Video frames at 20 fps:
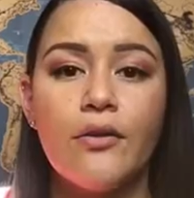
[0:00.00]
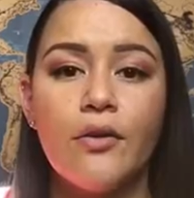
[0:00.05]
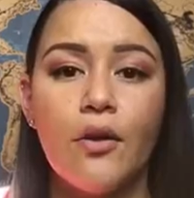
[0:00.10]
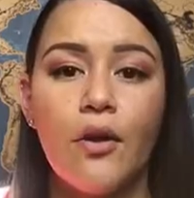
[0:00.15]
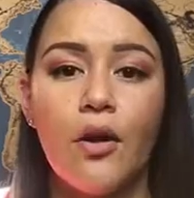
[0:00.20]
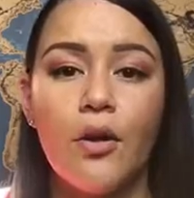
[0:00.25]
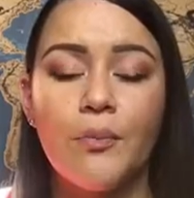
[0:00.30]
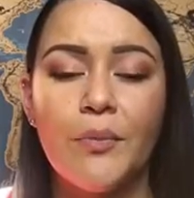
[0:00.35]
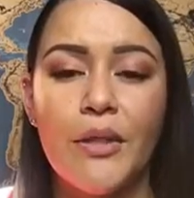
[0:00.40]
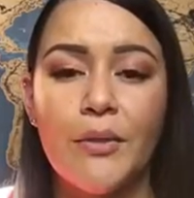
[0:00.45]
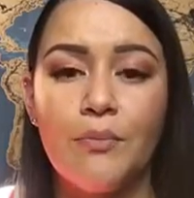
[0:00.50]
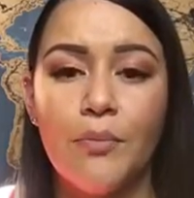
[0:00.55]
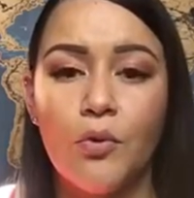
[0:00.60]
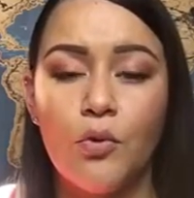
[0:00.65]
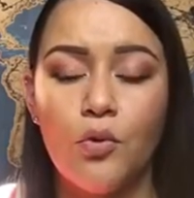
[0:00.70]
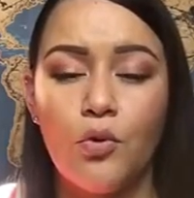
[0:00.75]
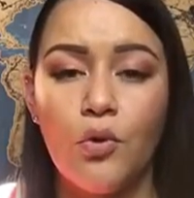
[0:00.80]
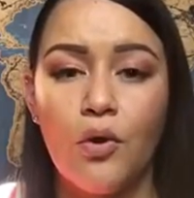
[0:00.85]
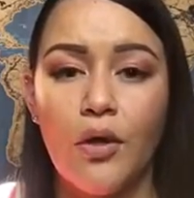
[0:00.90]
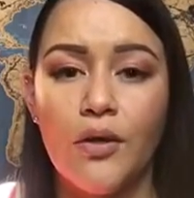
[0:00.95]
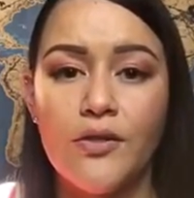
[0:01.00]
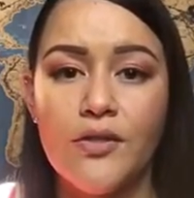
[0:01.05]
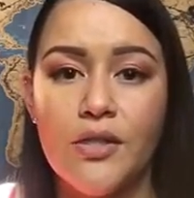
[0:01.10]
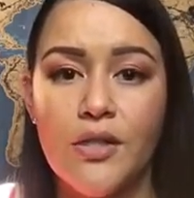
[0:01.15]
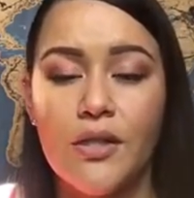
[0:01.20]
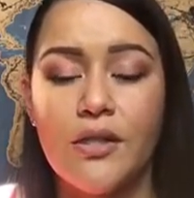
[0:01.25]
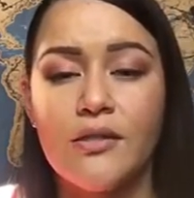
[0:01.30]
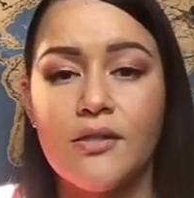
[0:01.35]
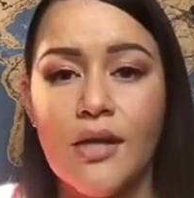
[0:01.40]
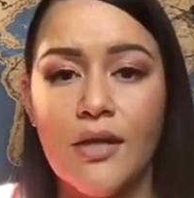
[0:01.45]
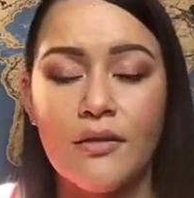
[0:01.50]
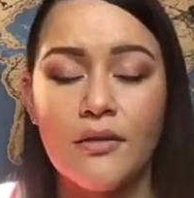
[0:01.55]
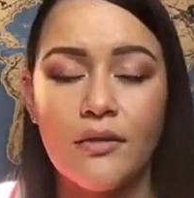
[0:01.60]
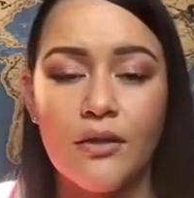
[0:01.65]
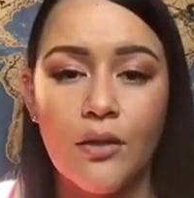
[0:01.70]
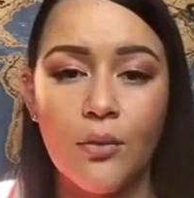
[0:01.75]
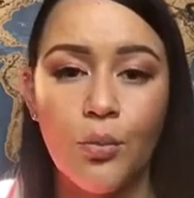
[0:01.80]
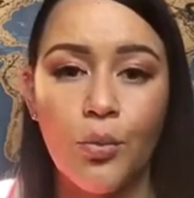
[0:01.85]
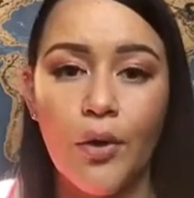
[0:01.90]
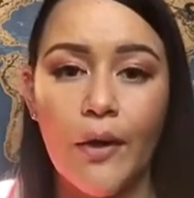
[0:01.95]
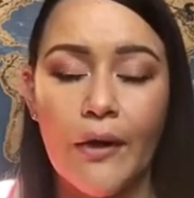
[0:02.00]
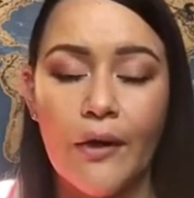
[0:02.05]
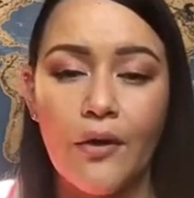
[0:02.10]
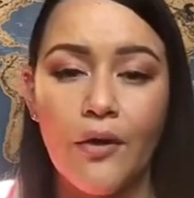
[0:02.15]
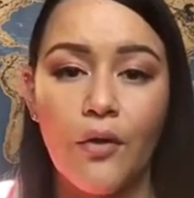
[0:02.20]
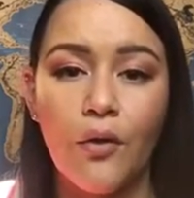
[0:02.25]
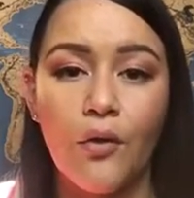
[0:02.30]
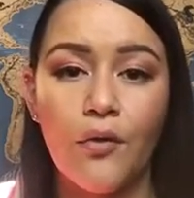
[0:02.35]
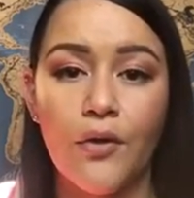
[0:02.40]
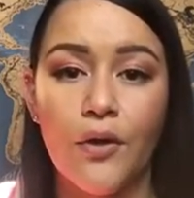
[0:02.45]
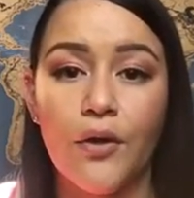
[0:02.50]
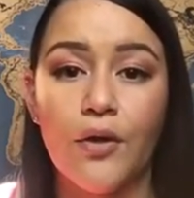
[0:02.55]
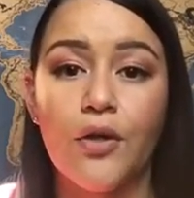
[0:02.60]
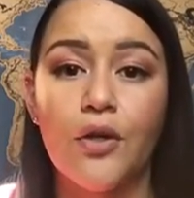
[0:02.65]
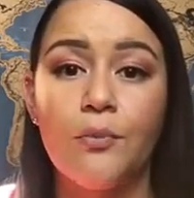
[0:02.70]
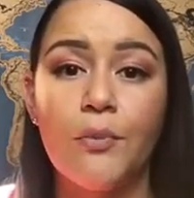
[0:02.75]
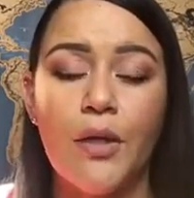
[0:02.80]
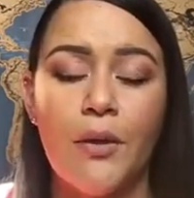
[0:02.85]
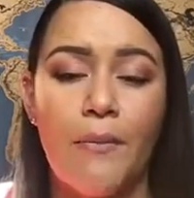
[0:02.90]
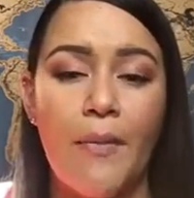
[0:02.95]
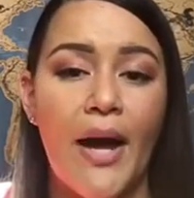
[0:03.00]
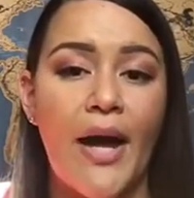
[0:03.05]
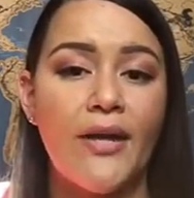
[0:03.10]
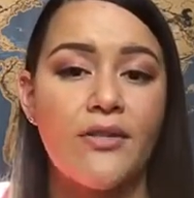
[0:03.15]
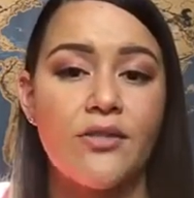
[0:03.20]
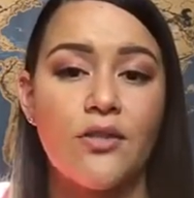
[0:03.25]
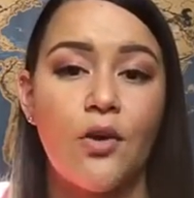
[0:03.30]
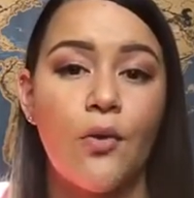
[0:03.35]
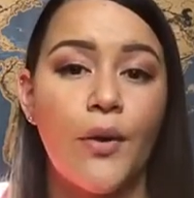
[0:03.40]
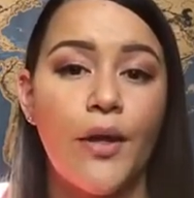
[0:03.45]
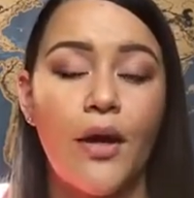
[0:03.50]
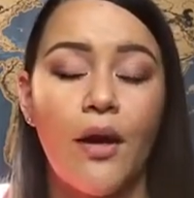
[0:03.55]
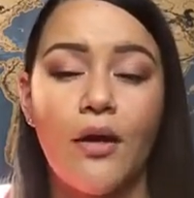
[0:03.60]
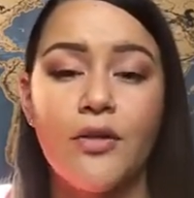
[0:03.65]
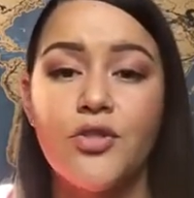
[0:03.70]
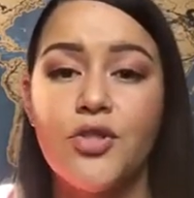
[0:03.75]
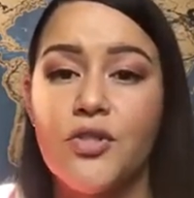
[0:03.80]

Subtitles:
There are people who are sitting silently in prayer, or there could be a mass going on.